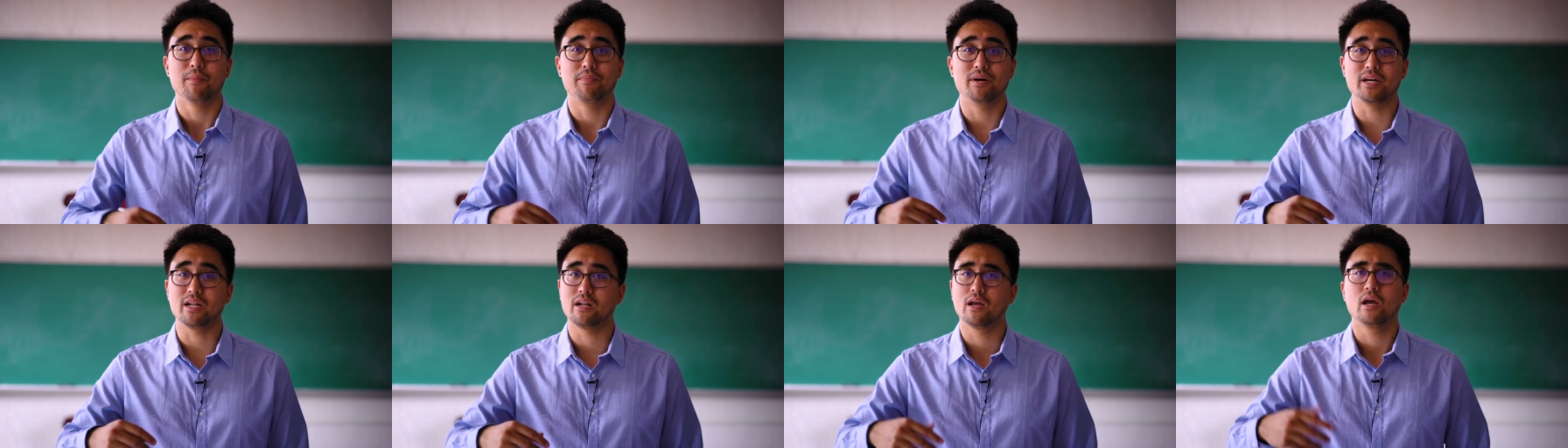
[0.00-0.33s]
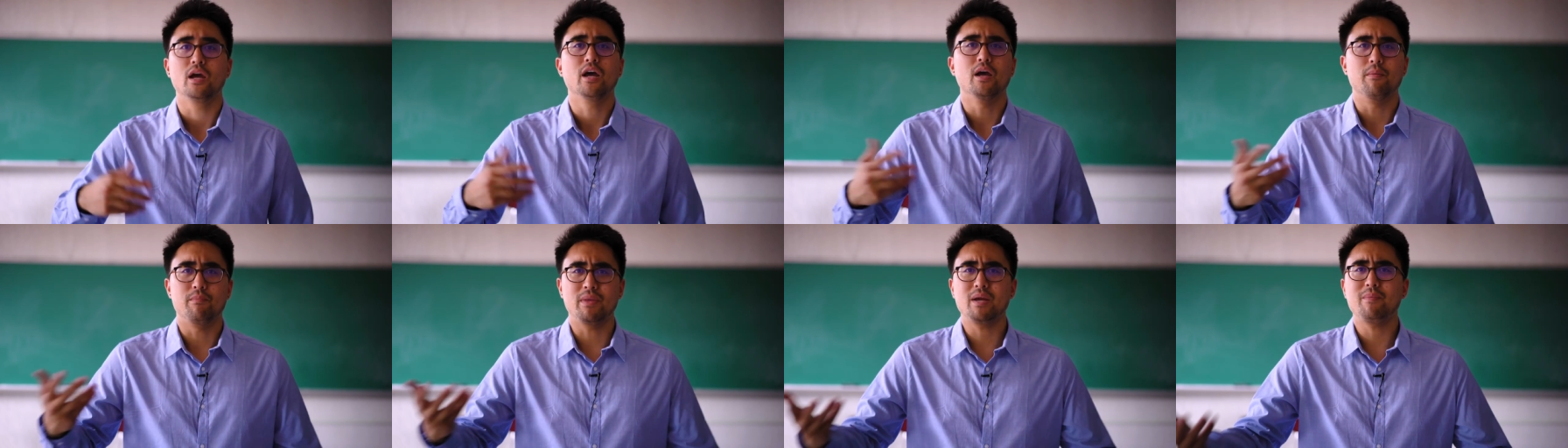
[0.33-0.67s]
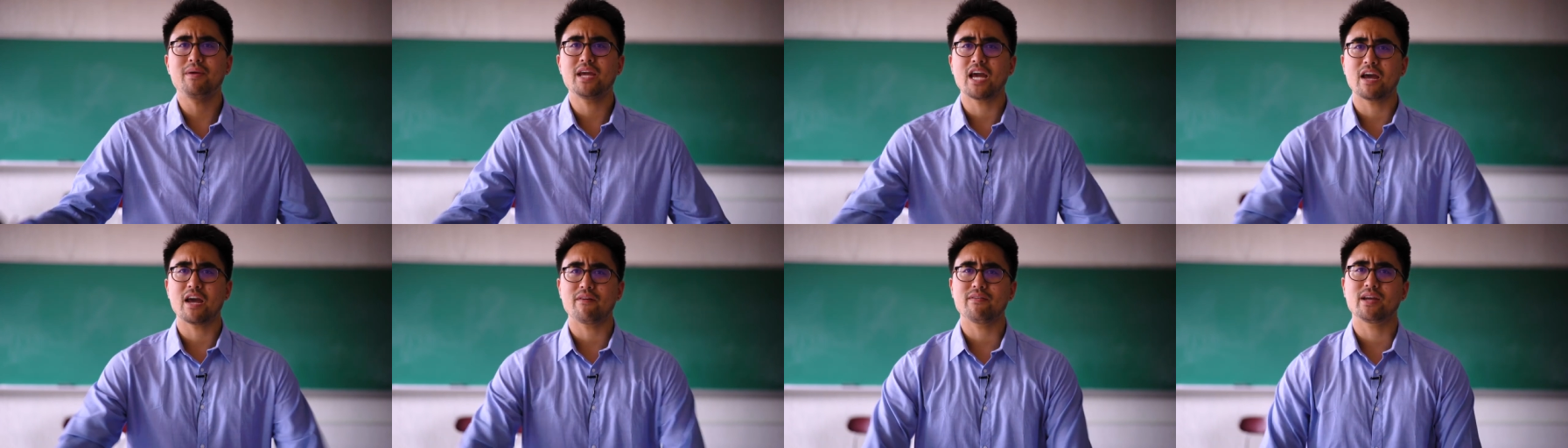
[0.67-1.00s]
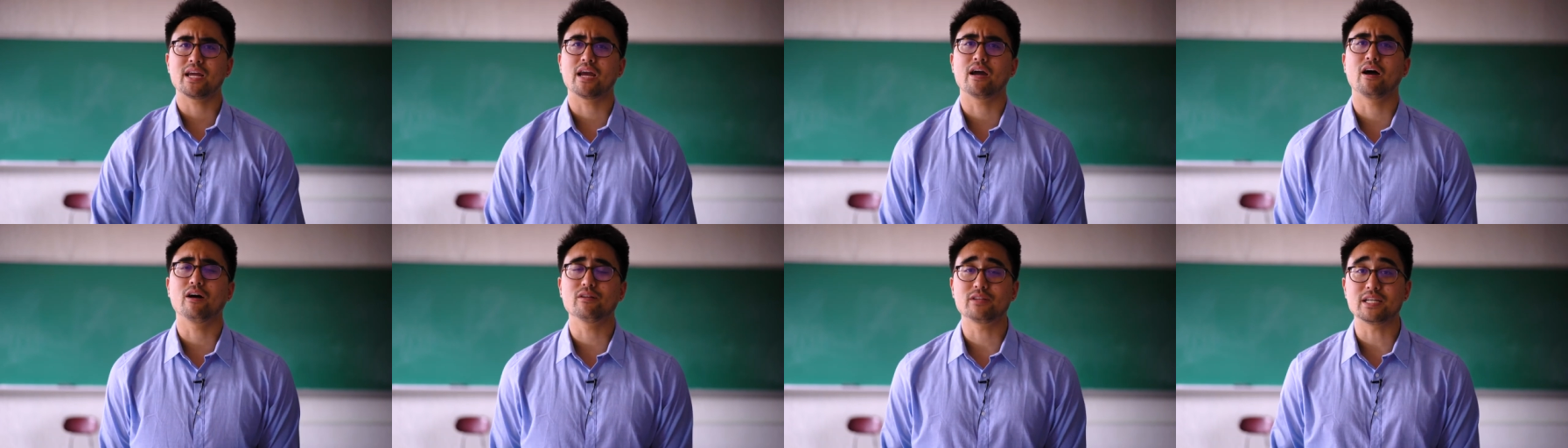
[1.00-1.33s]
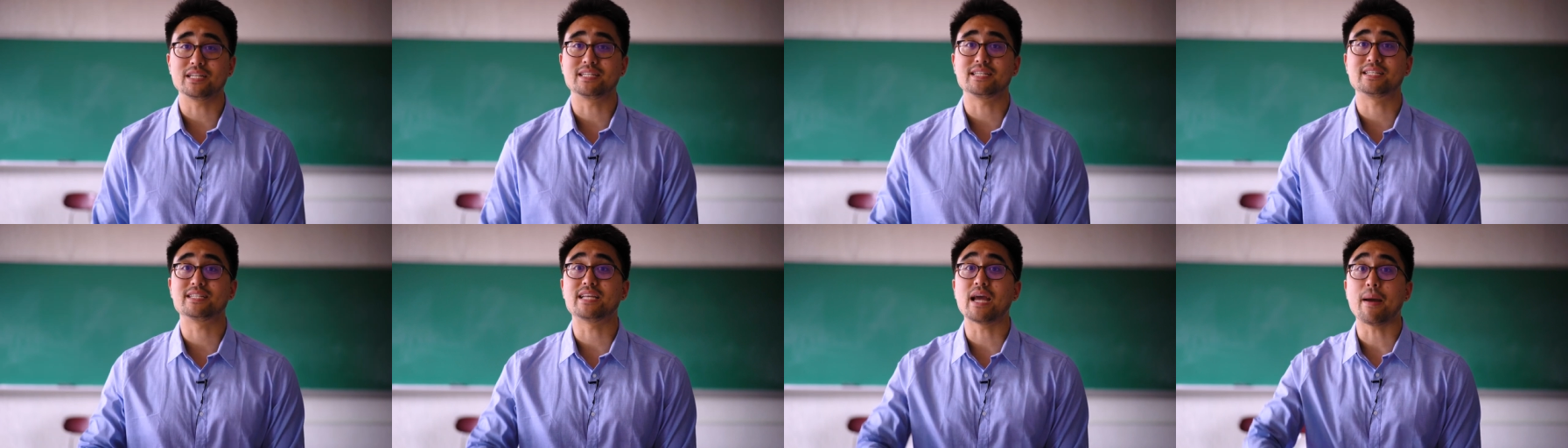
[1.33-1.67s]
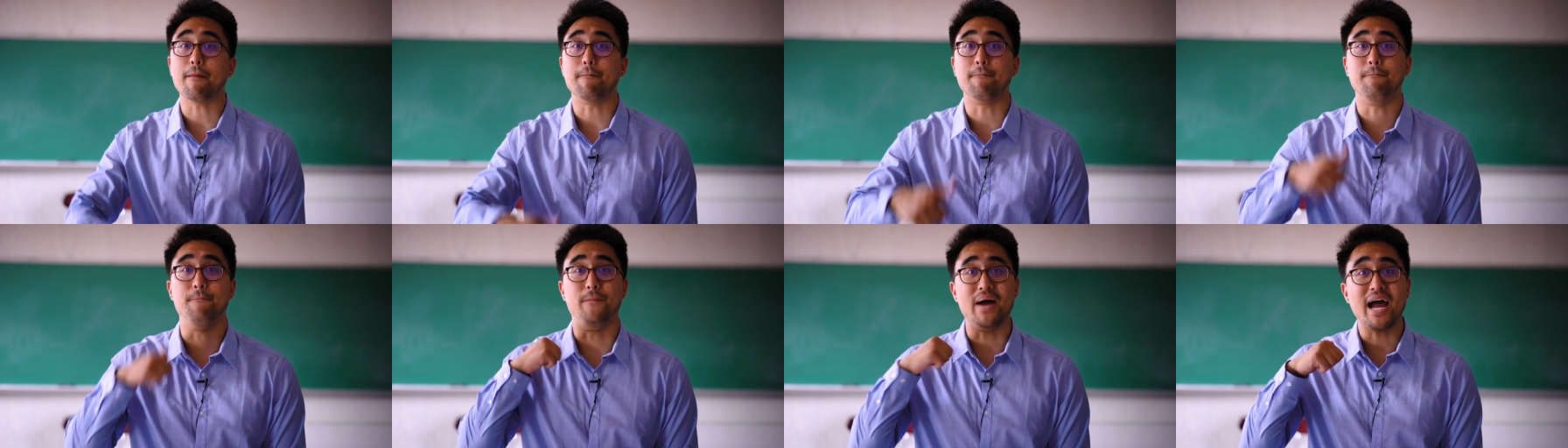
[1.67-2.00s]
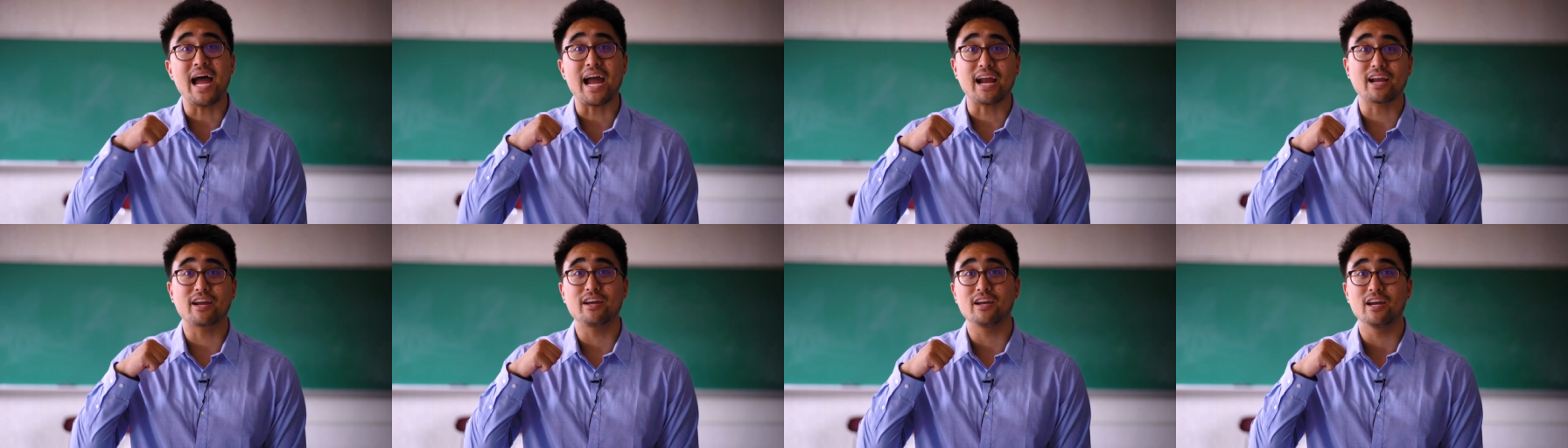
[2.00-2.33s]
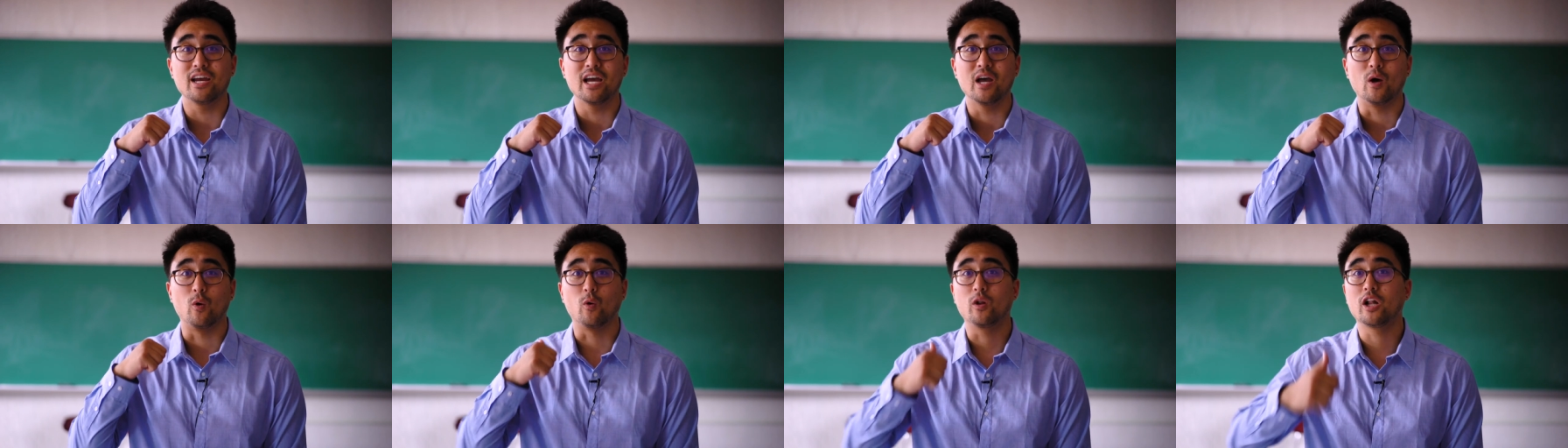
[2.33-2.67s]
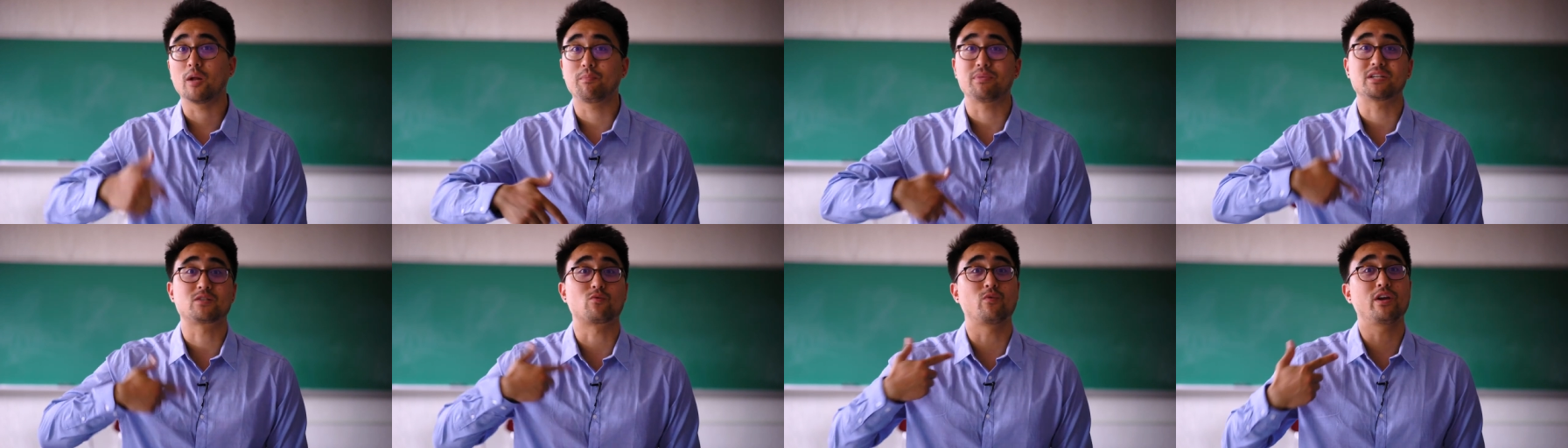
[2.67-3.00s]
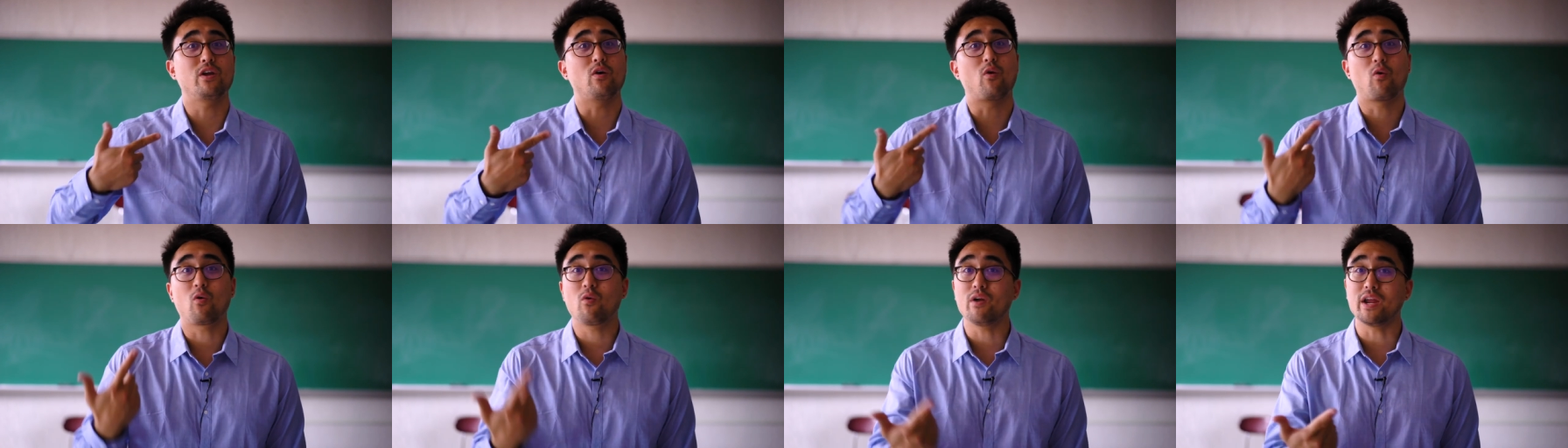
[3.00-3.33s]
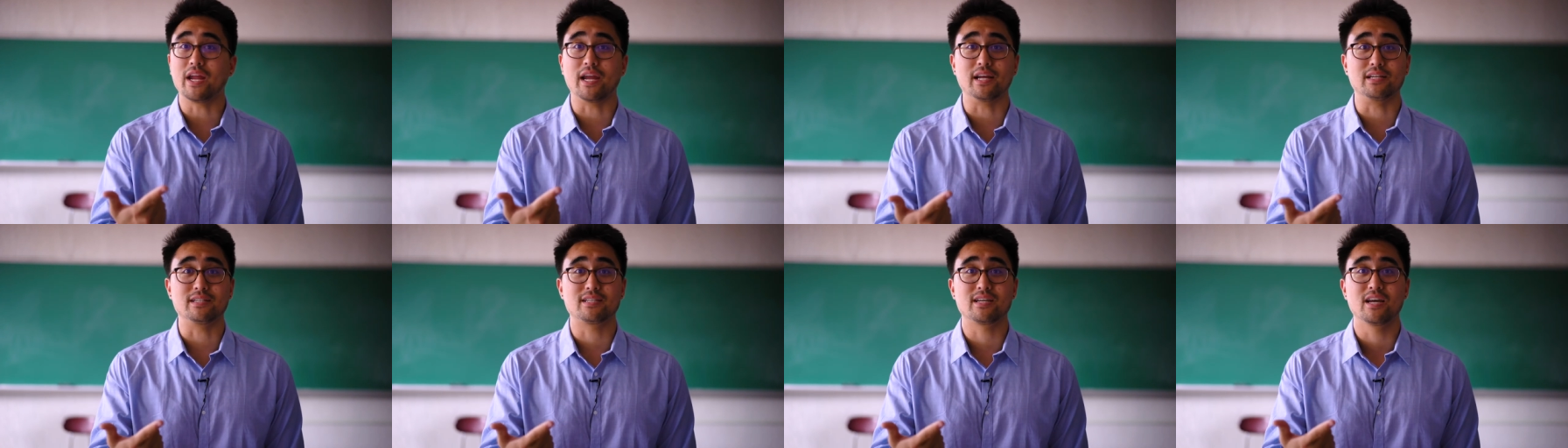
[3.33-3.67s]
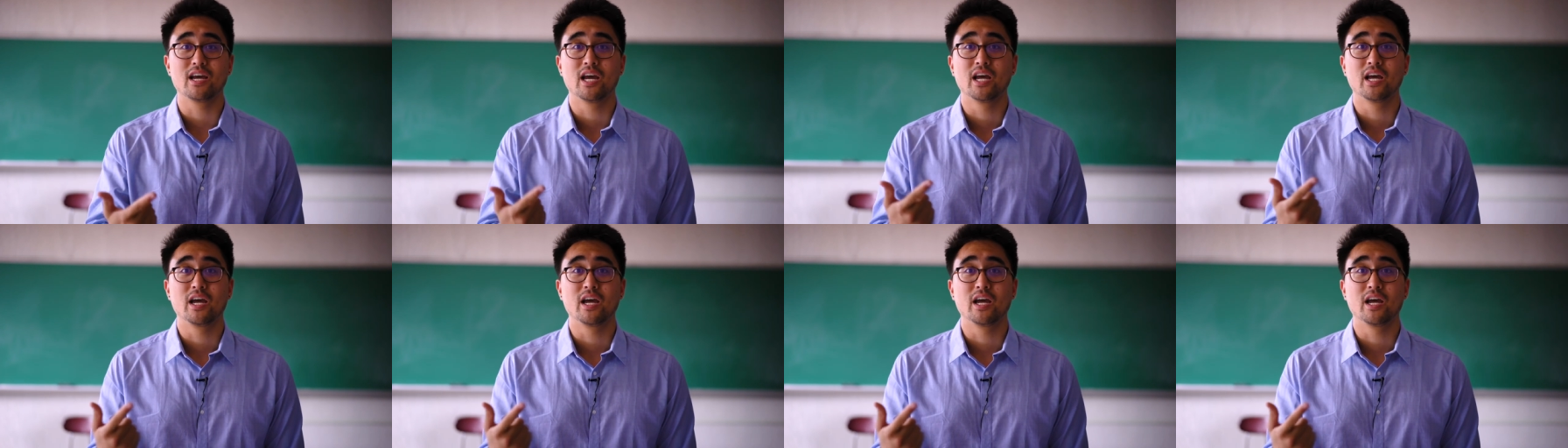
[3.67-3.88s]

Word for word: but maybe having a healthy step back will help us reorient